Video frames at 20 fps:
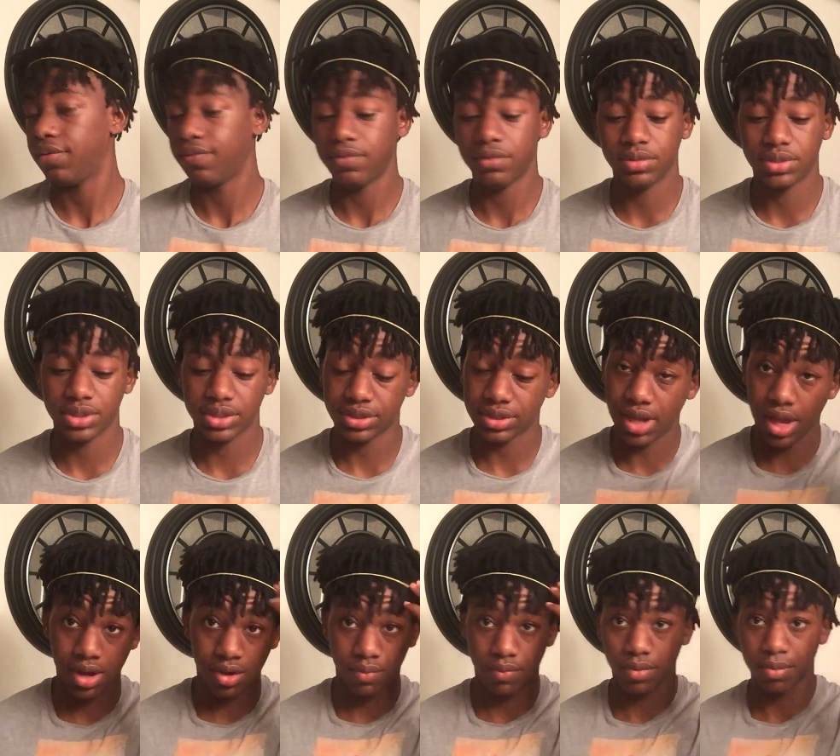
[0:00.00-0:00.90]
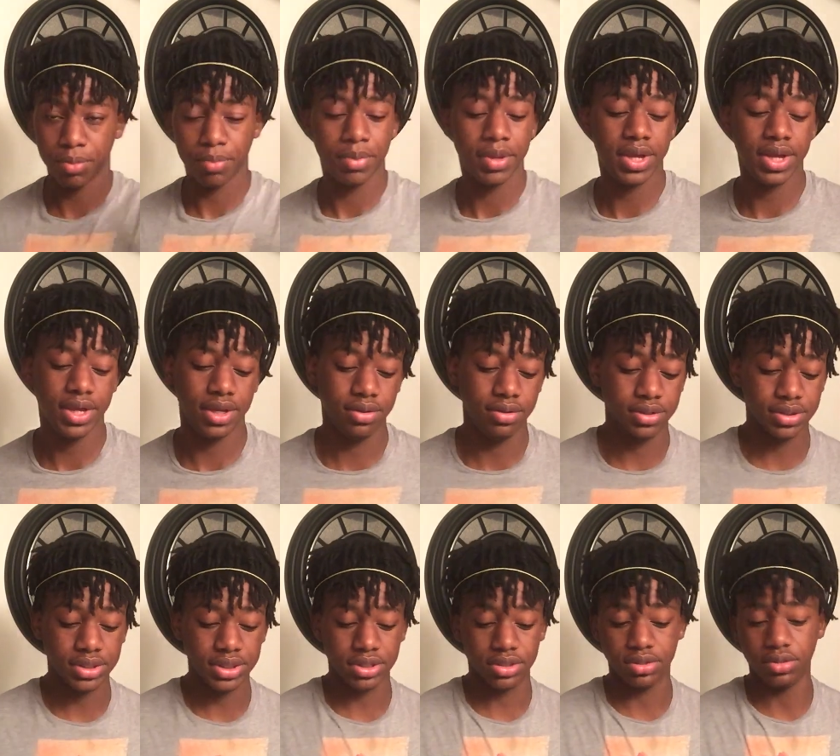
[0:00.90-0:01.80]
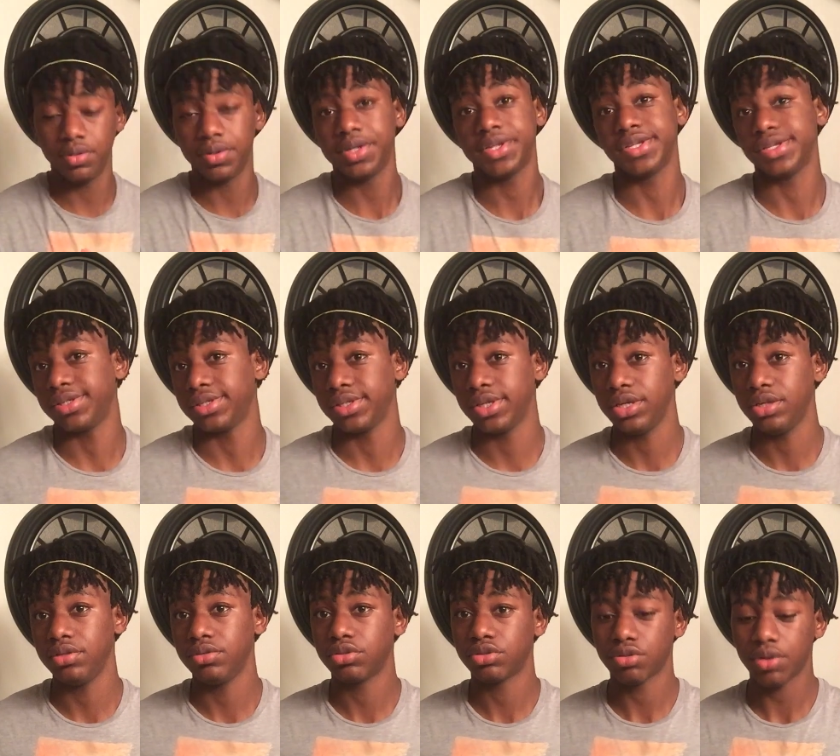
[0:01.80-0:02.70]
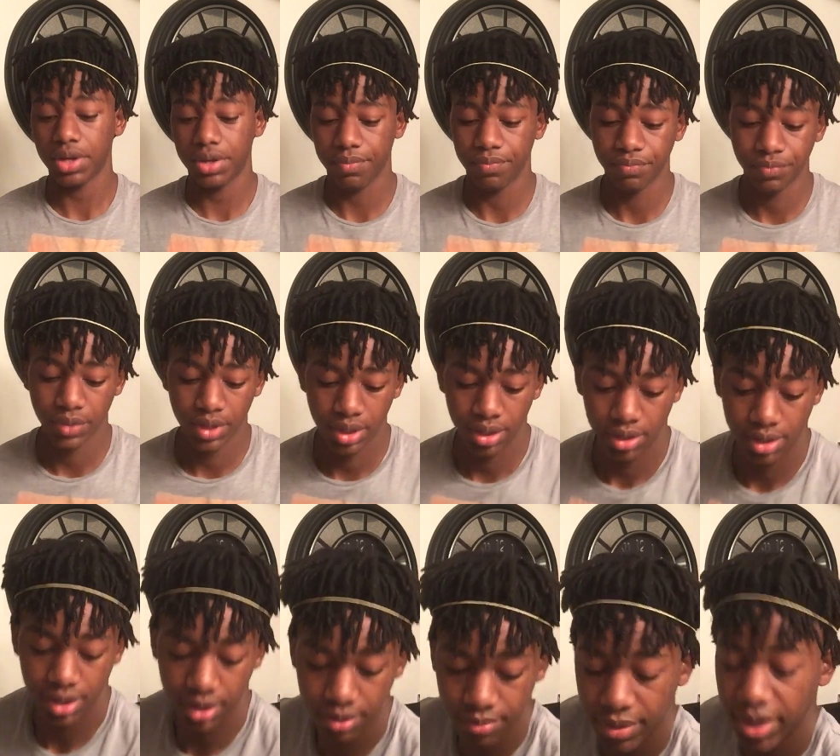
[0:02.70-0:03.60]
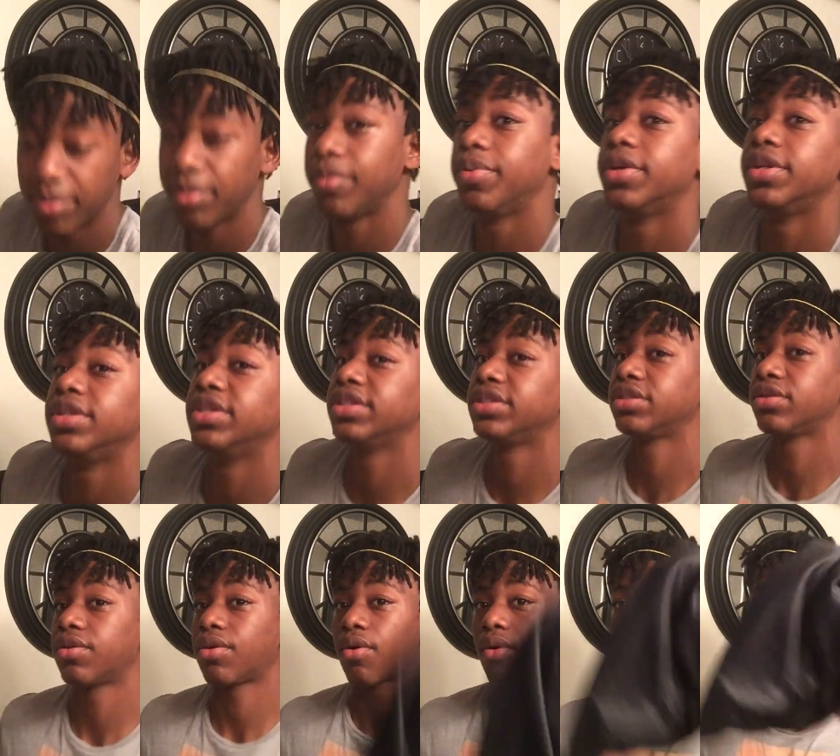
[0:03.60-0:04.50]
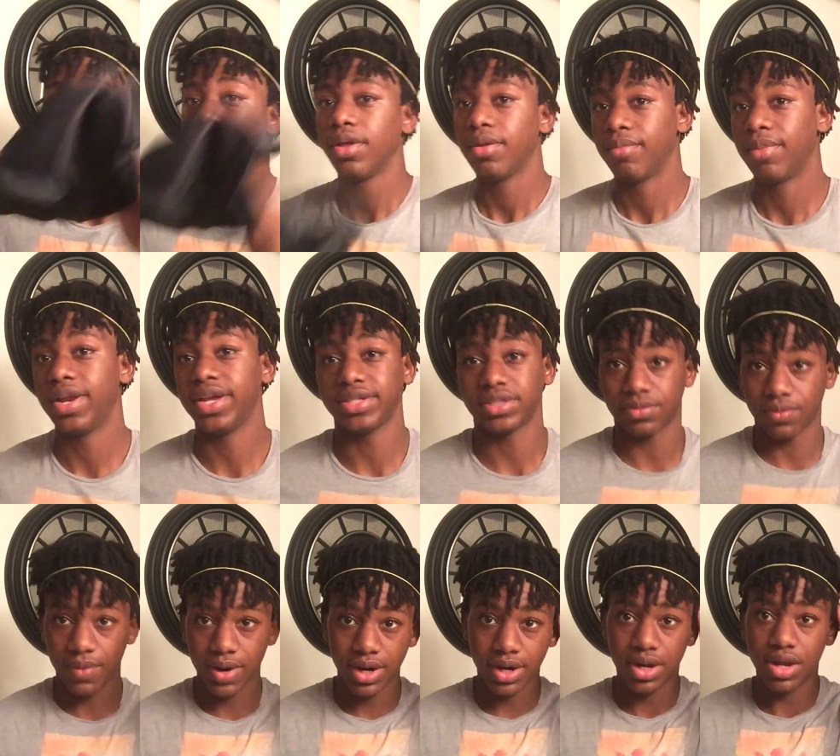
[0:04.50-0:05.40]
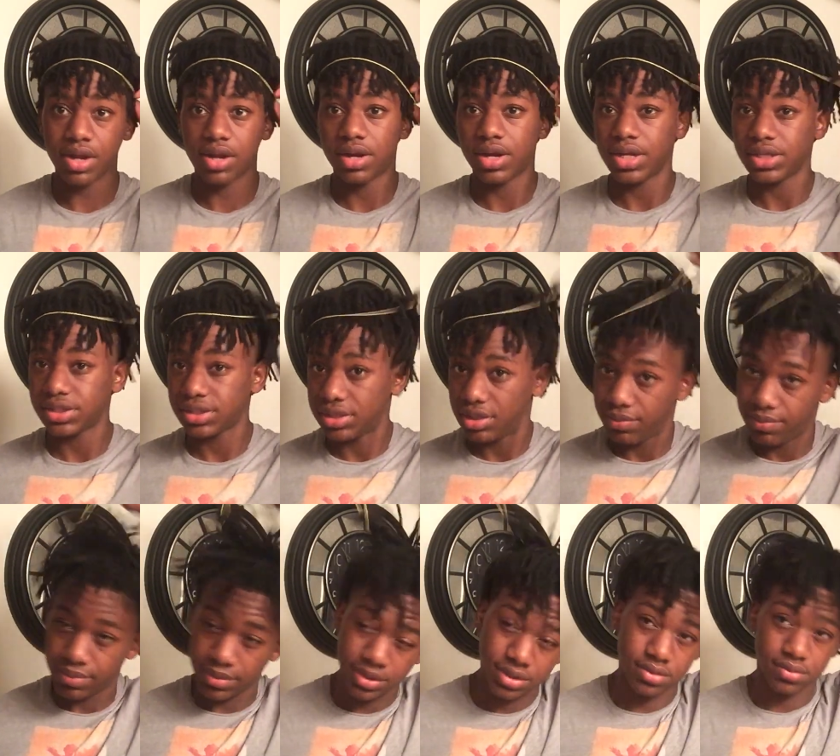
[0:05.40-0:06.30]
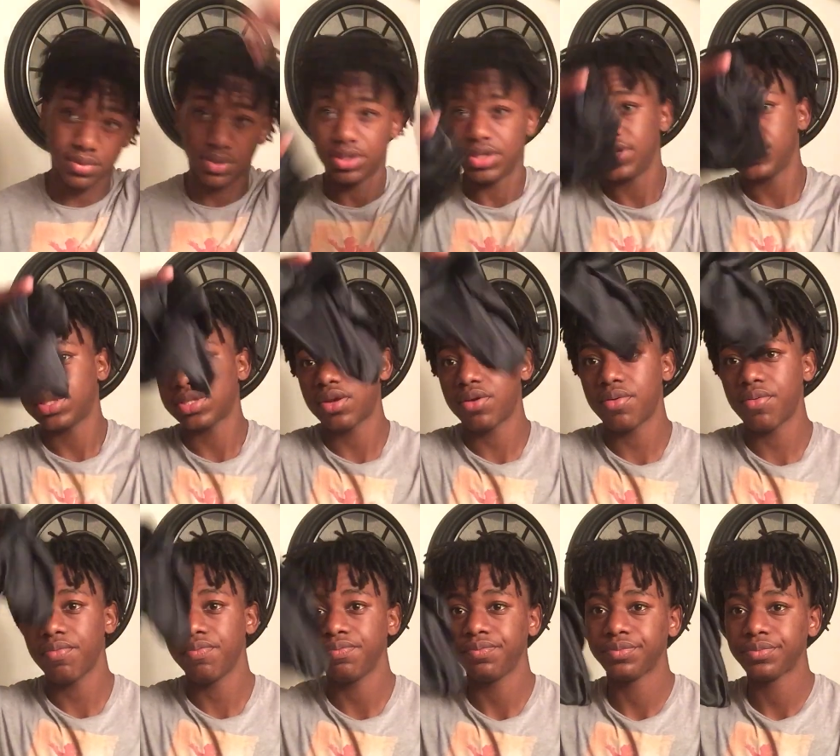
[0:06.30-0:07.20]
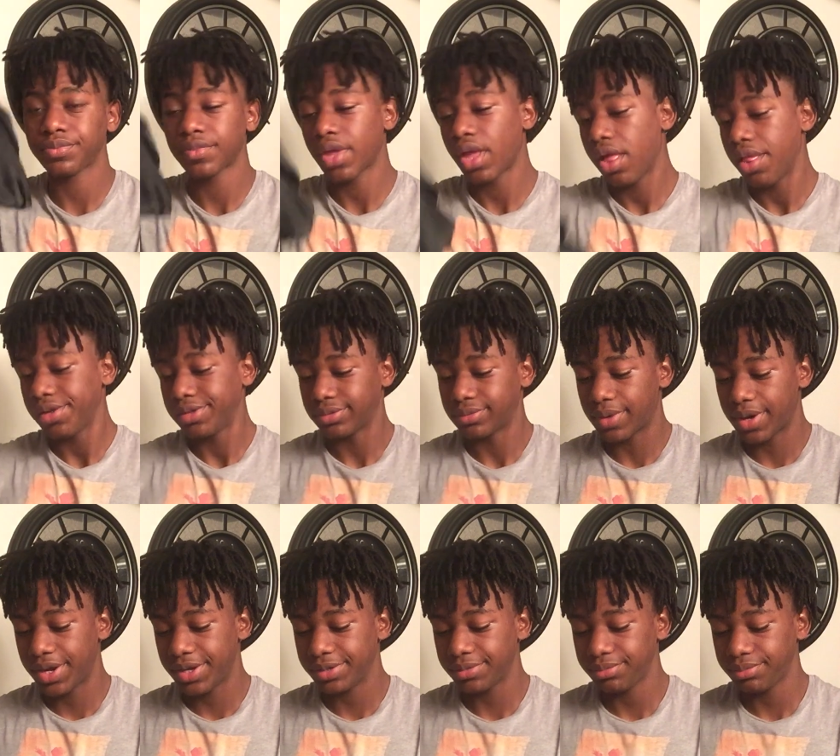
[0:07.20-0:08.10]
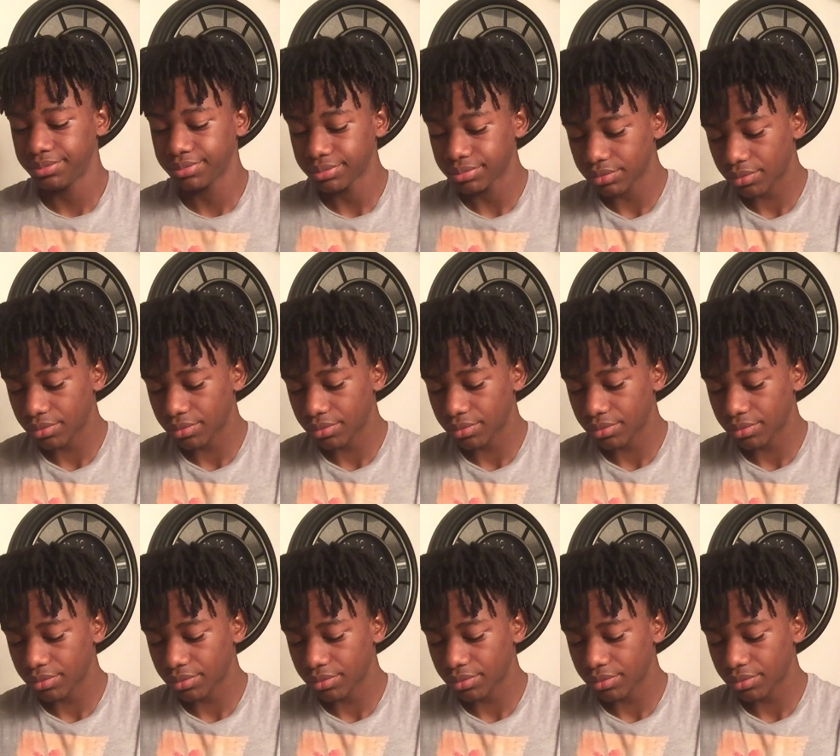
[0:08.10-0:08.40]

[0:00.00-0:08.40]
If you just got a rubber band, you just do this and you straight. And maybe put this on. But as of right now, all I sleep is with this on, right here.